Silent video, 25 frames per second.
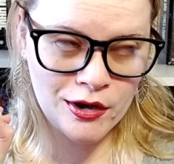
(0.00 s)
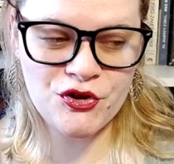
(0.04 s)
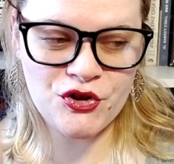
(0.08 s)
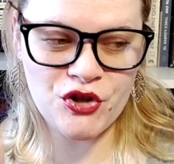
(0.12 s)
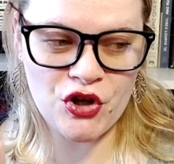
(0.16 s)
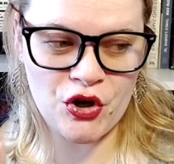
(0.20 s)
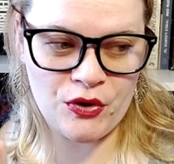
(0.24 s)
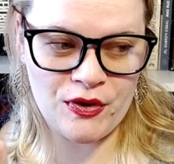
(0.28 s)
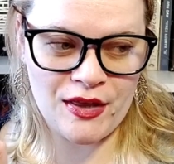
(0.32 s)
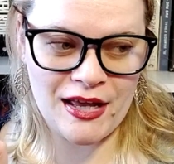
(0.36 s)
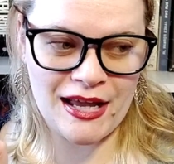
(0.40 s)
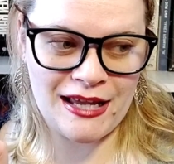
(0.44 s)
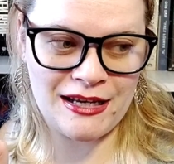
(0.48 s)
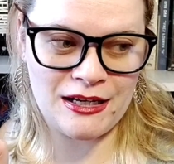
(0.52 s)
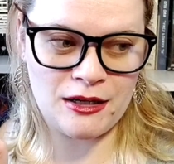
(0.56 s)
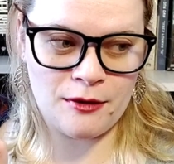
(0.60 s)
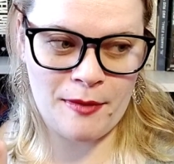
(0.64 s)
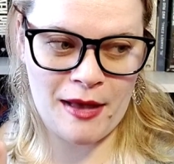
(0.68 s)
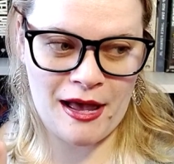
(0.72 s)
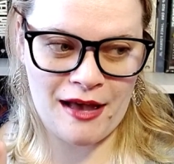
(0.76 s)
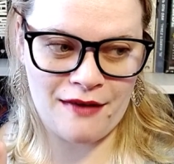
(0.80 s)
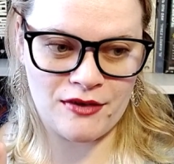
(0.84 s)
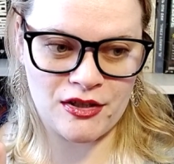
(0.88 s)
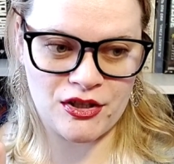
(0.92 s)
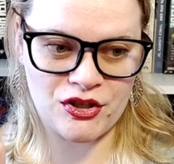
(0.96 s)
So they end up
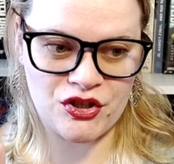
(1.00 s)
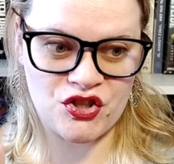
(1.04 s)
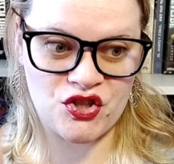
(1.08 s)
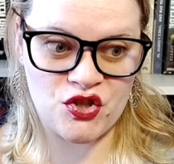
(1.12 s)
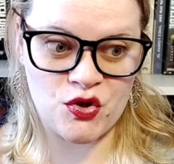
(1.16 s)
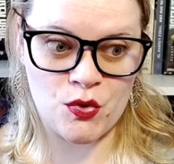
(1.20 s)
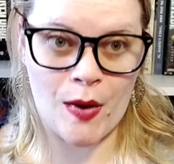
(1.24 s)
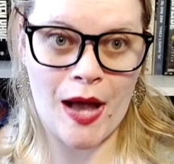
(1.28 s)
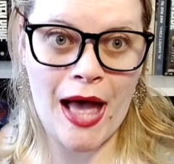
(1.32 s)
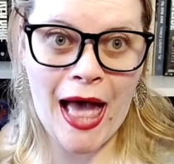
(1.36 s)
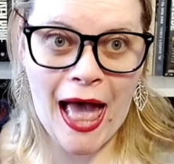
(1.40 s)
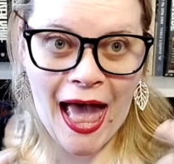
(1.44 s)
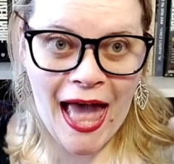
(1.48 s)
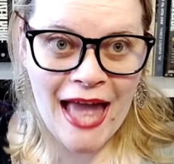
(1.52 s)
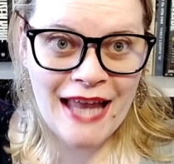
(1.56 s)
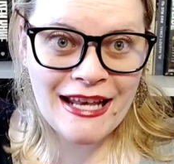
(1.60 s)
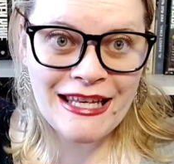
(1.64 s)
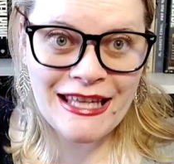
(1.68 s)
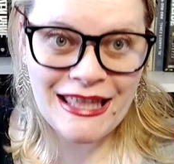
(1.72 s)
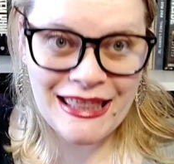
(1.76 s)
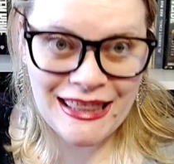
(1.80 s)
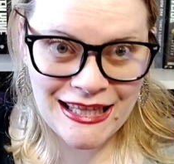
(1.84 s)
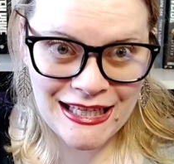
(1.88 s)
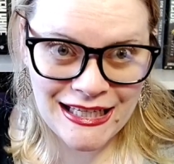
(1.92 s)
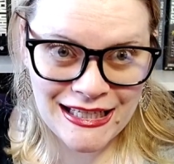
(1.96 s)
having to add
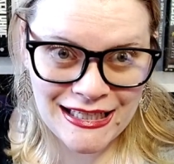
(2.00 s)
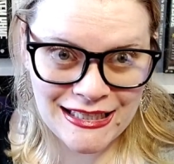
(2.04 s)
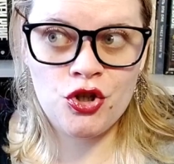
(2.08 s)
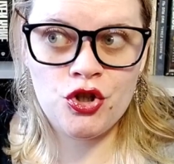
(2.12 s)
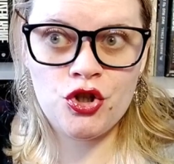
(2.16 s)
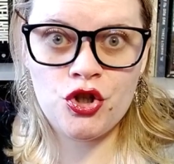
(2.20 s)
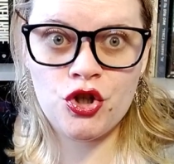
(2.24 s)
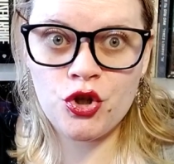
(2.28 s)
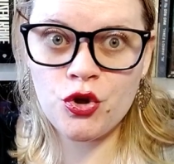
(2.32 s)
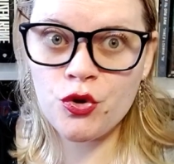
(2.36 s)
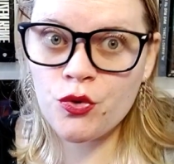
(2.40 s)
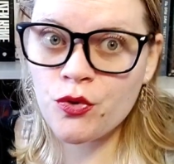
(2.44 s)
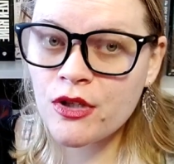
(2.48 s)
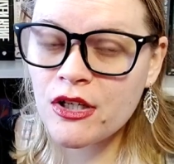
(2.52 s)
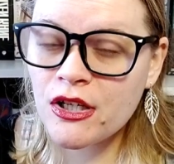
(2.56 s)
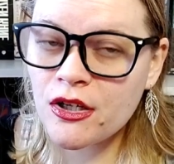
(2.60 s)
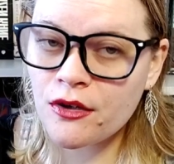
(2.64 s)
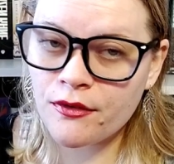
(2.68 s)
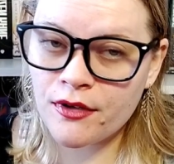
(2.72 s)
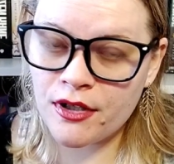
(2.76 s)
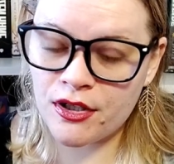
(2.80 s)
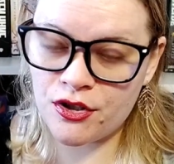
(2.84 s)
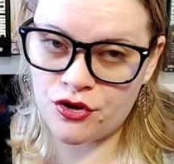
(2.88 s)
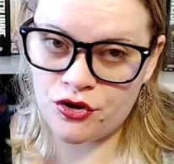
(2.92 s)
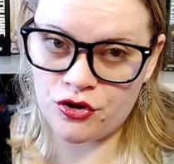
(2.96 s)
things to the
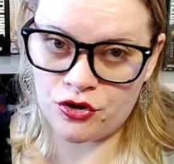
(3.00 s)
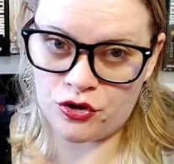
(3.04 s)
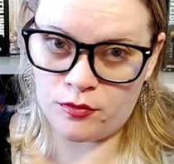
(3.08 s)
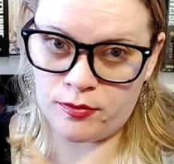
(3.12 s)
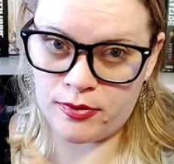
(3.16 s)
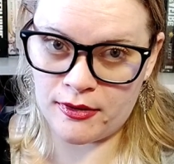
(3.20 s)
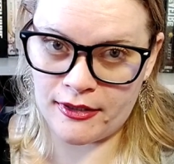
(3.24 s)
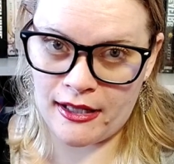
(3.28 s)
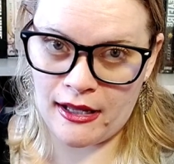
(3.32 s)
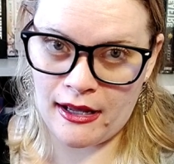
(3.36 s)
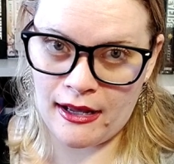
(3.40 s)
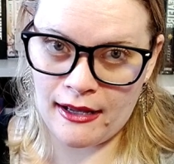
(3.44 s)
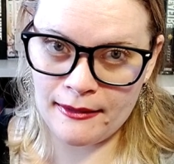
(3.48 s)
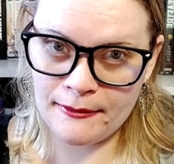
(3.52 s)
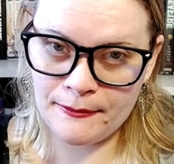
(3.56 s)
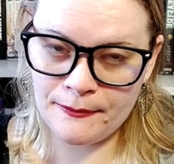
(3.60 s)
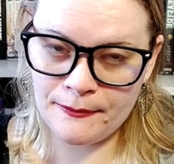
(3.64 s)
original plot